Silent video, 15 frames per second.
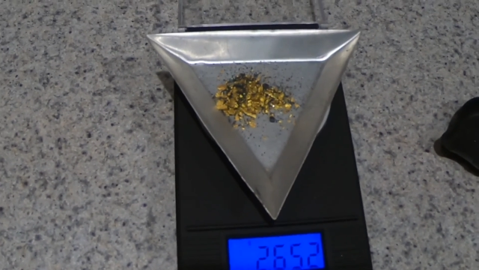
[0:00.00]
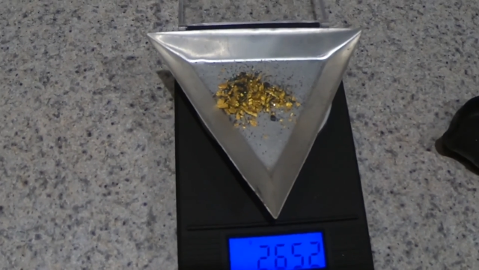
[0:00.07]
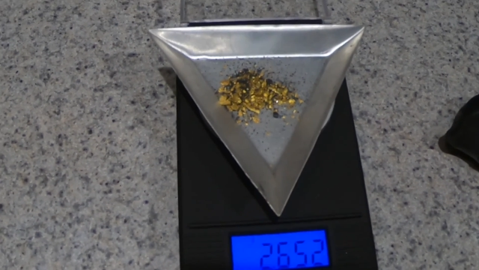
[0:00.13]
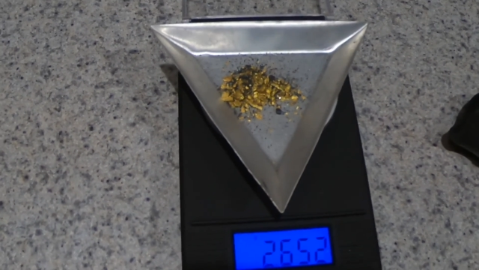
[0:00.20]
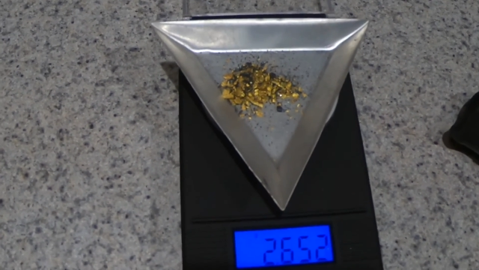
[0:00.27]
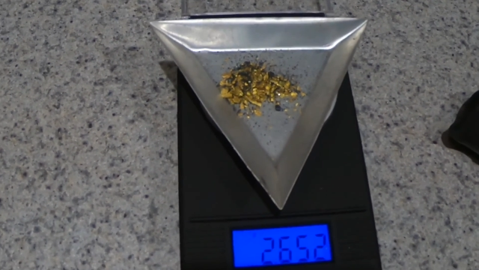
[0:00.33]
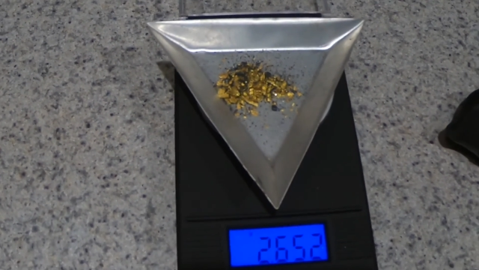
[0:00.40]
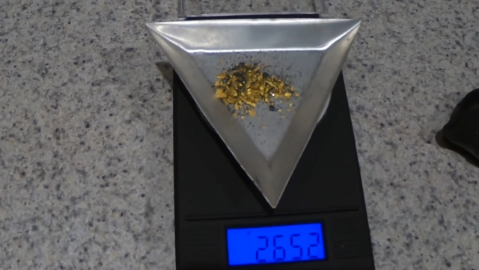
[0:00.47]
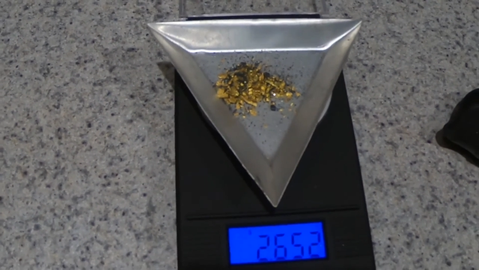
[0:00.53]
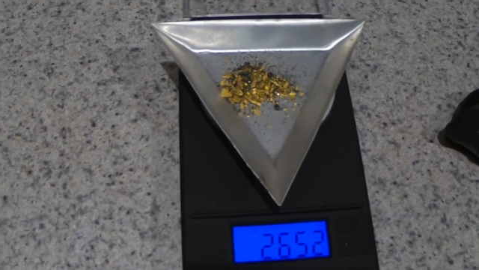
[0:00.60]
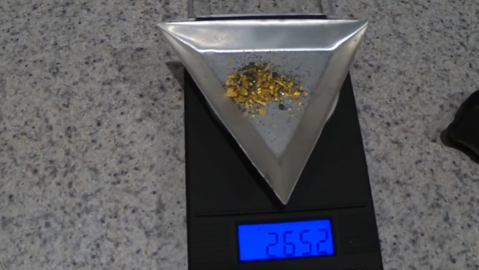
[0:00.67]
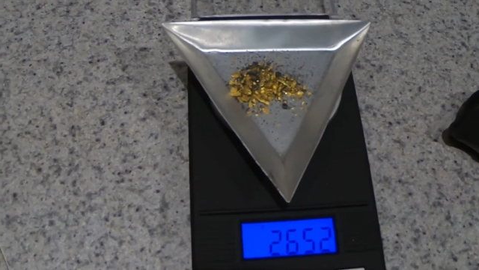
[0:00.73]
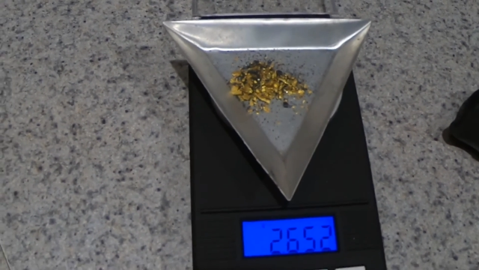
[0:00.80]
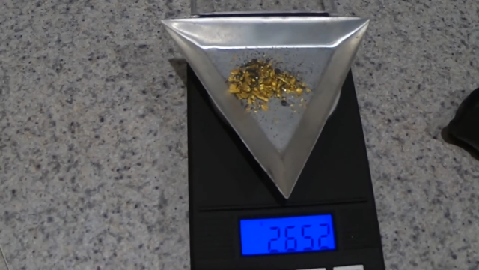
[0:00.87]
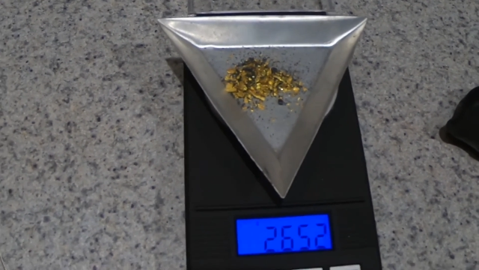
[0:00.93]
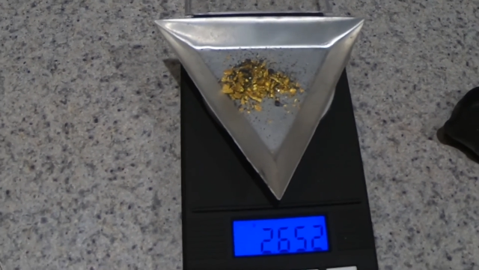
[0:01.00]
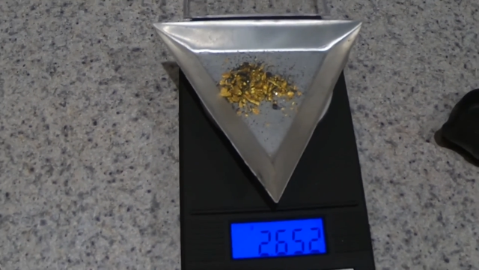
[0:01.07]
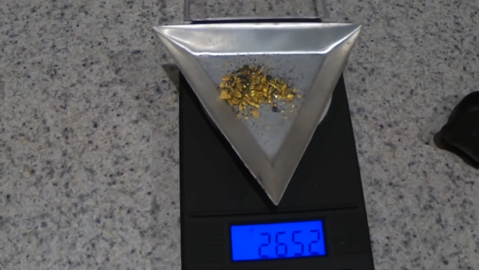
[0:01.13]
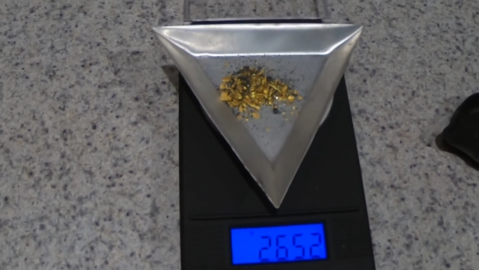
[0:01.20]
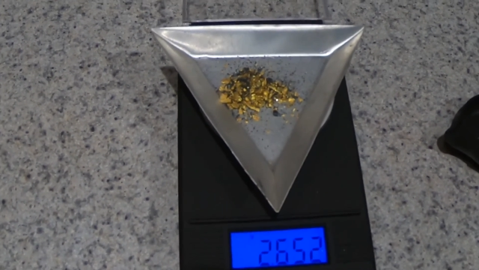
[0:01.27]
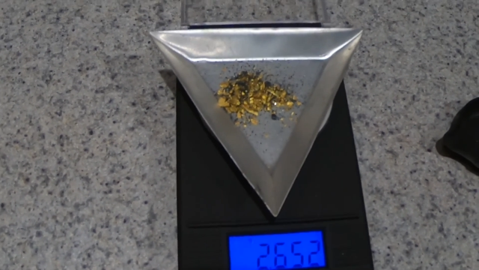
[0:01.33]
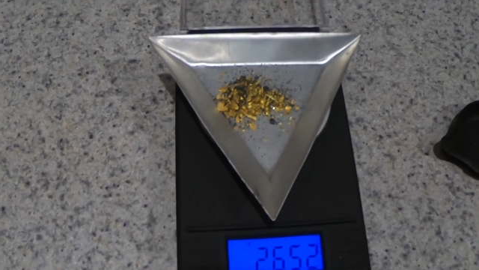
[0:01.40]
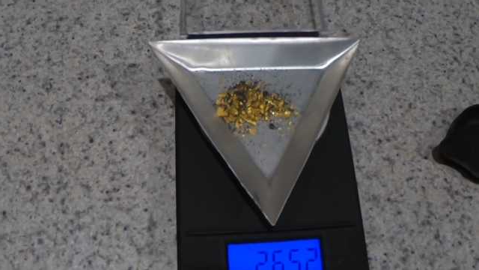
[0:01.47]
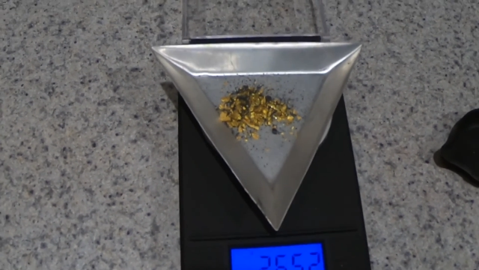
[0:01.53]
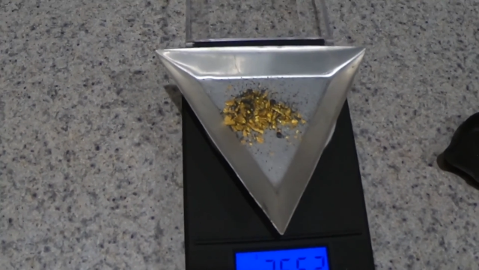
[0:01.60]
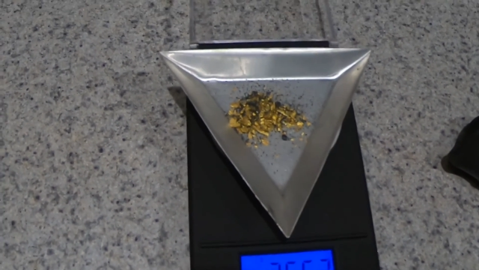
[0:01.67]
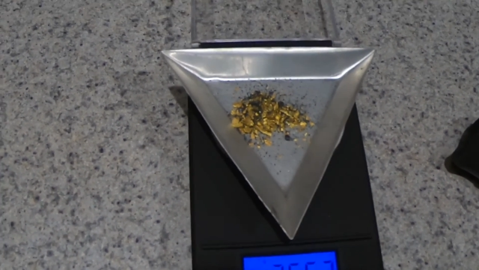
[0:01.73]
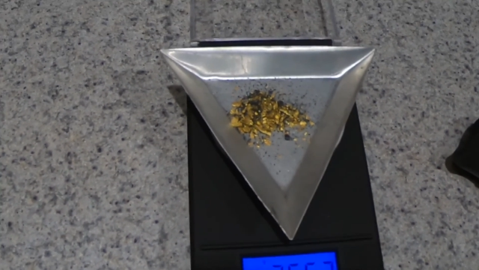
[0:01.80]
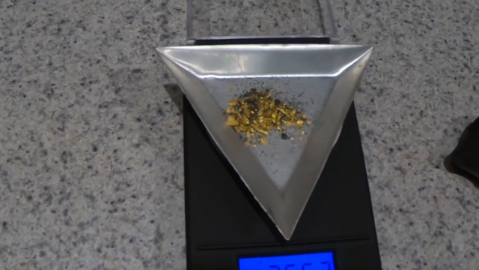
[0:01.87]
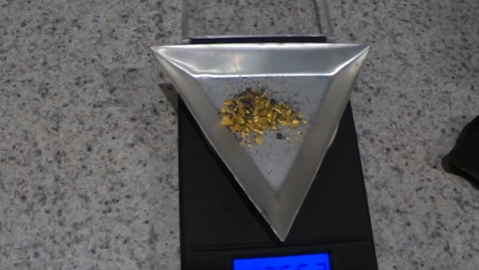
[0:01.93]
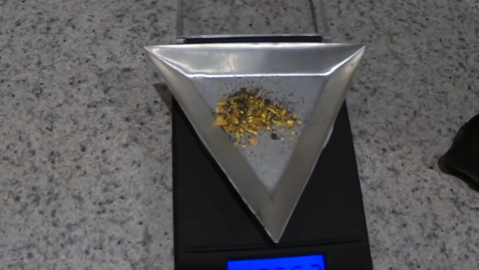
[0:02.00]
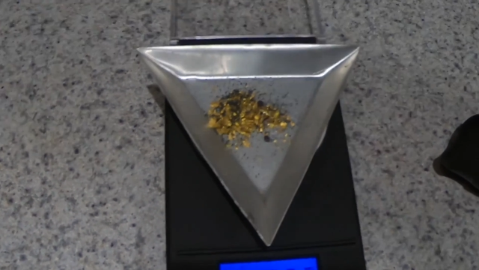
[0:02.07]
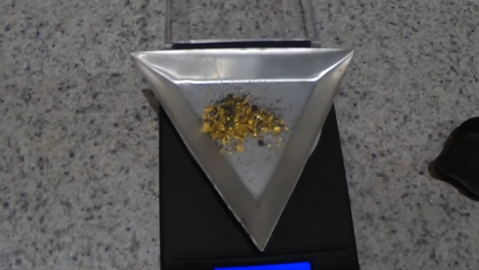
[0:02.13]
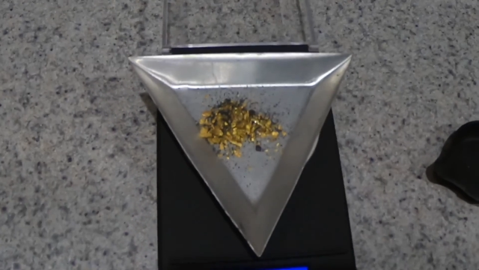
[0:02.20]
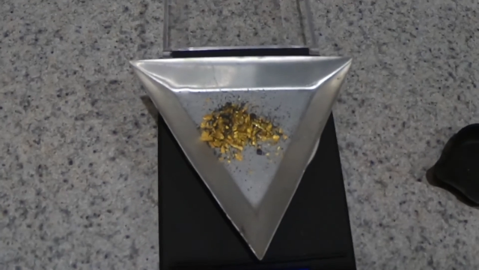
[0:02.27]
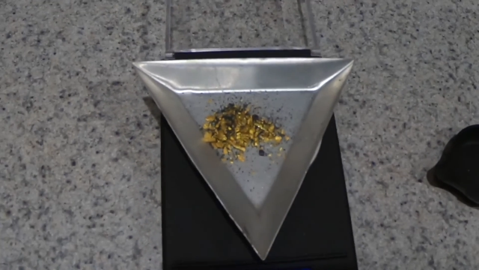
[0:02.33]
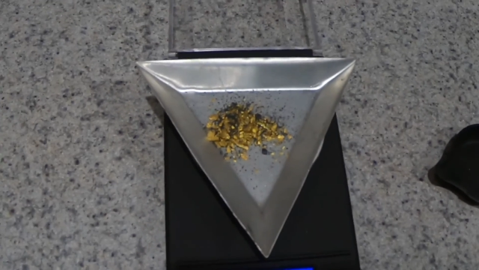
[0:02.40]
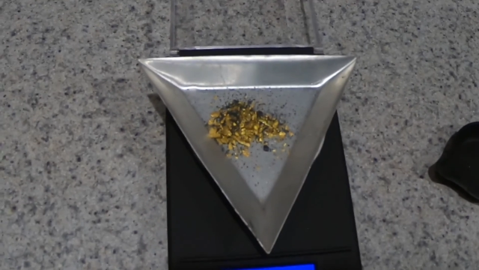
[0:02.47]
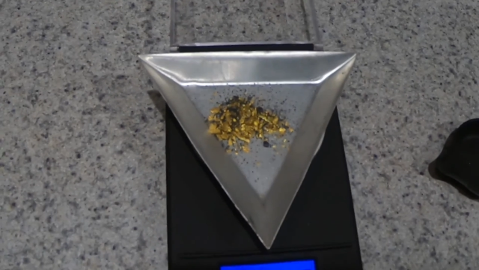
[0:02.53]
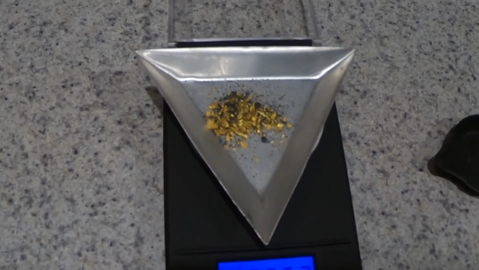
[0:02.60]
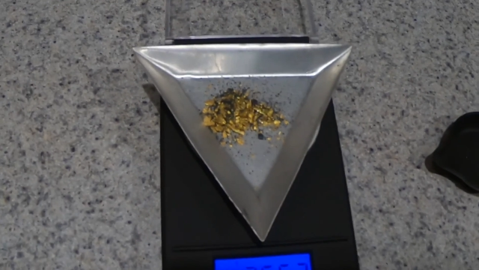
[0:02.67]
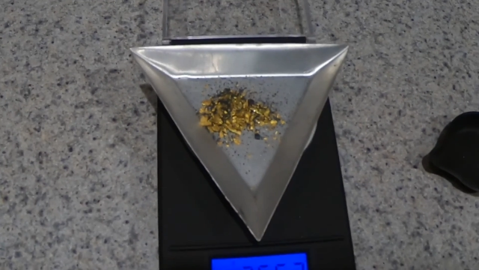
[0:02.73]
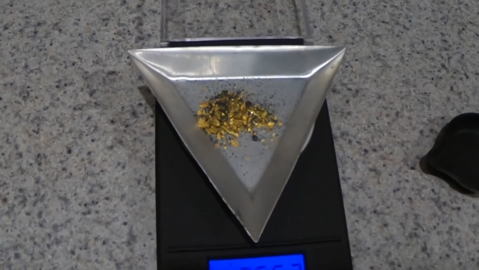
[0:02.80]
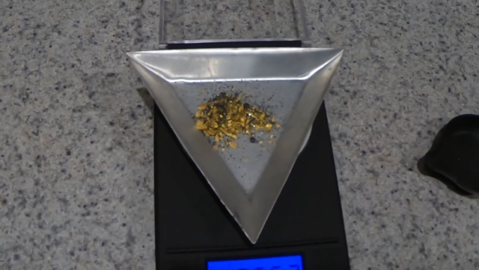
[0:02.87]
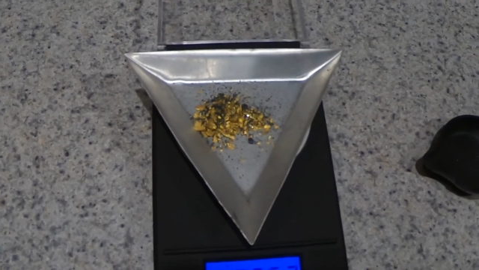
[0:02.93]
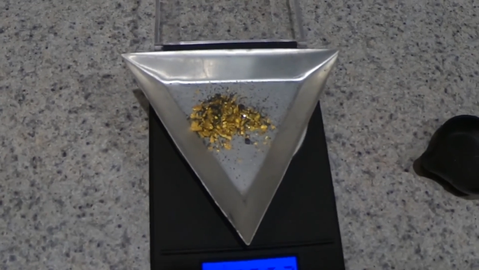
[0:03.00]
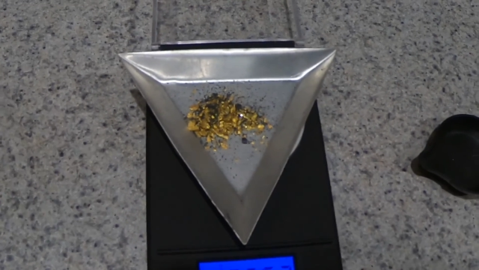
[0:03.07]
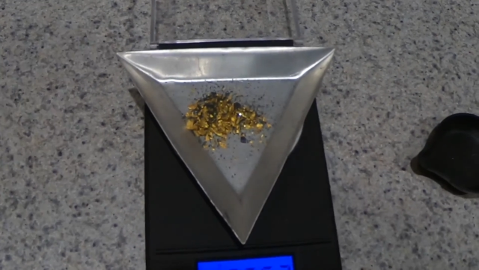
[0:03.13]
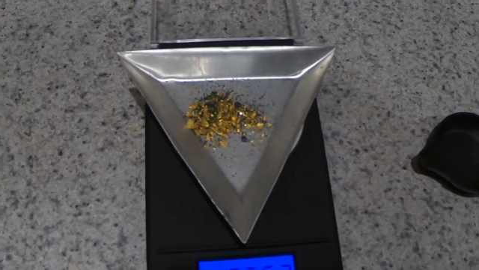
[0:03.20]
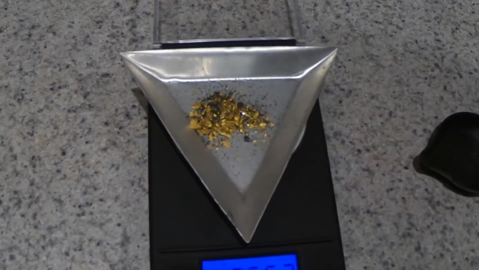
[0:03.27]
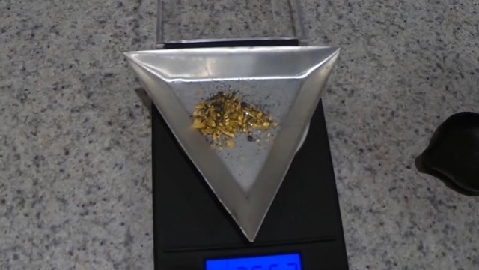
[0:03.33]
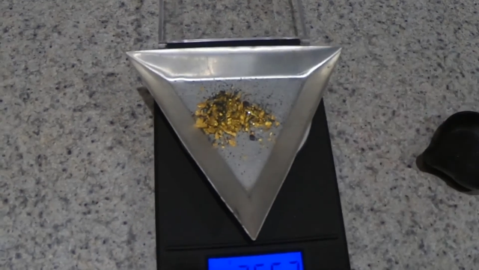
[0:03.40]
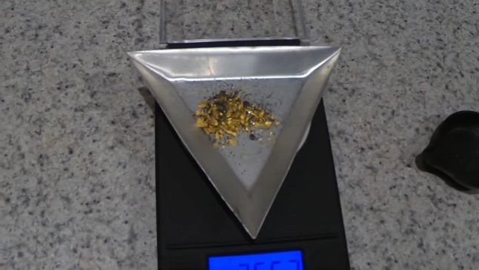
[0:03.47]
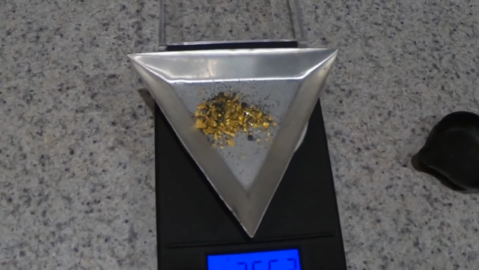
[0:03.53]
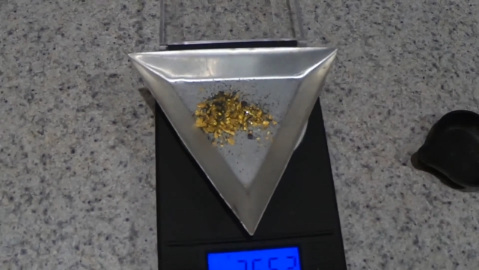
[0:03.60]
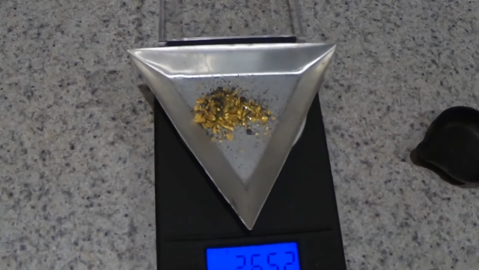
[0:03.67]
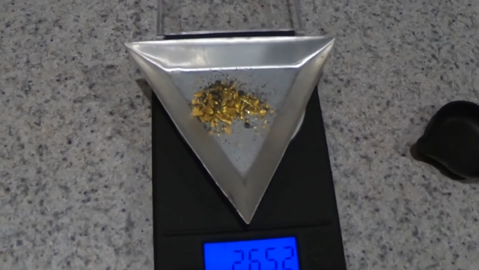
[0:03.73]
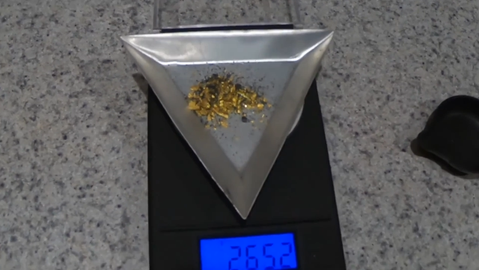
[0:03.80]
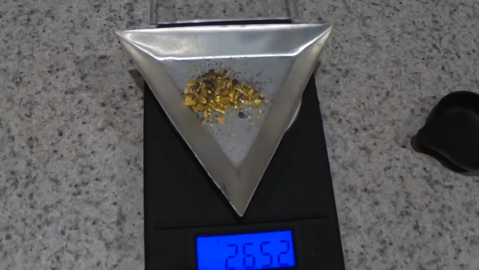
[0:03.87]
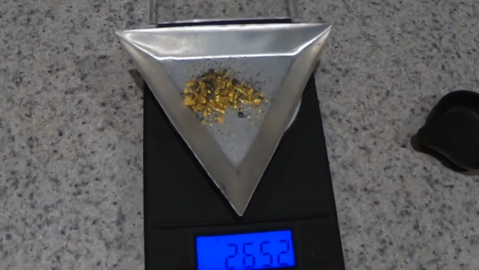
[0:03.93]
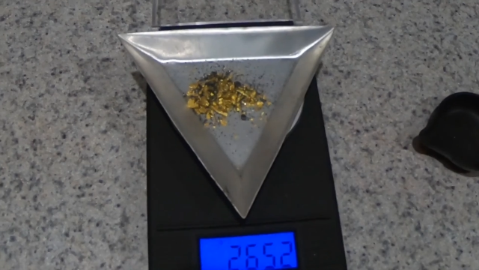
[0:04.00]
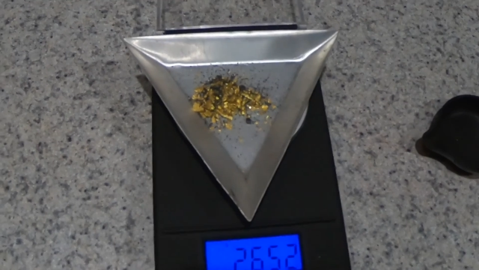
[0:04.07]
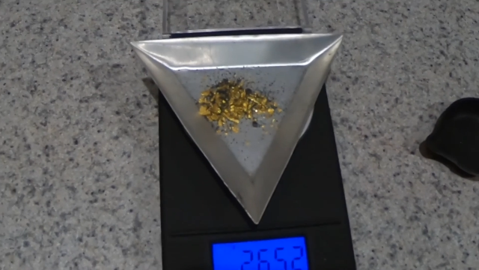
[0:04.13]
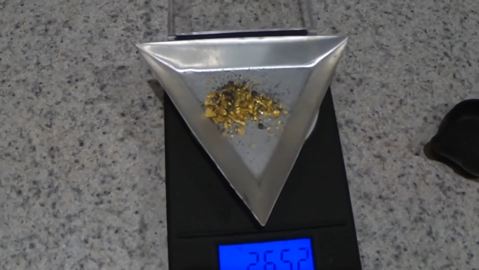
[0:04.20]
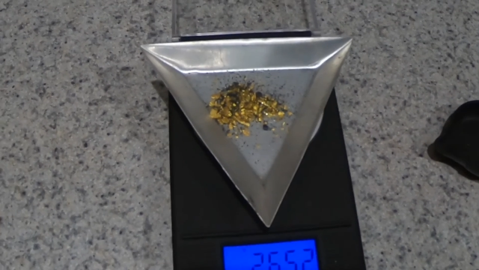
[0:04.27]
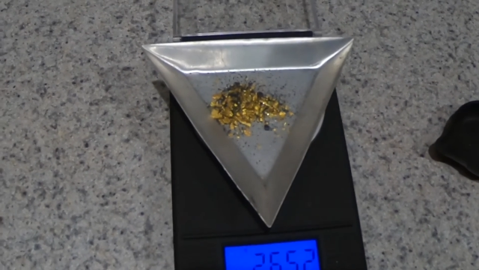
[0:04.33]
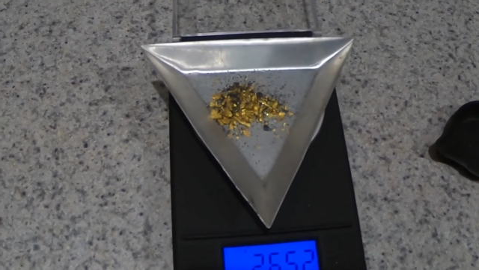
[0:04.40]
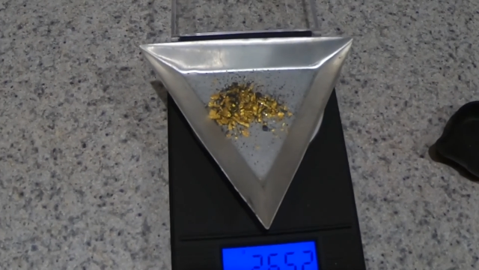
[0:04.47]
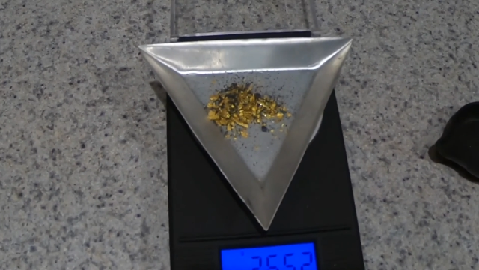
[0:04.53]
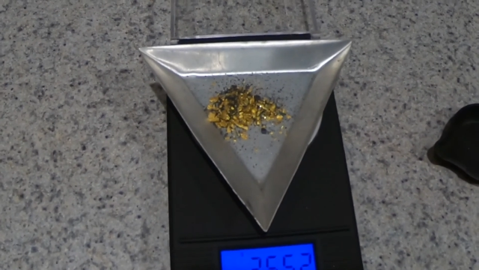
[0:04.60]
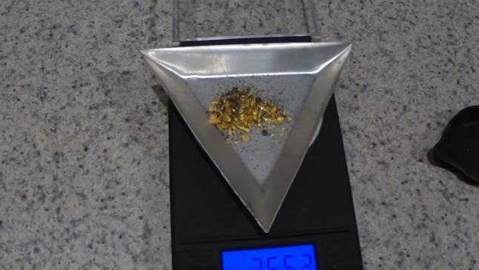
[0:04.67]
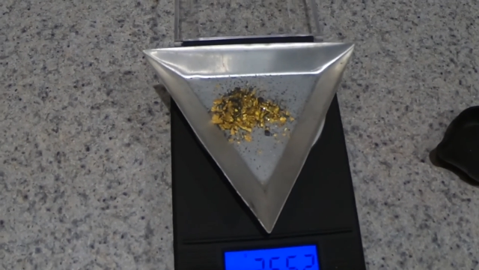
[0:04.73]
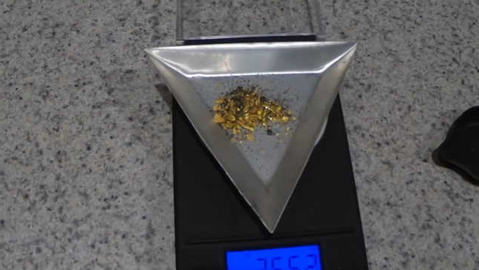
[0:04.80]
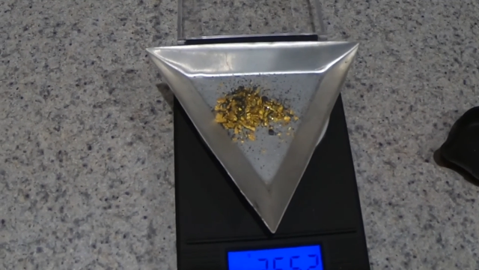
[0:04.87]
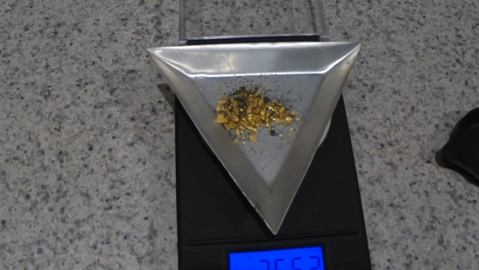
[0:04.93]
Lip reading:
Nobody's mouth can be seen.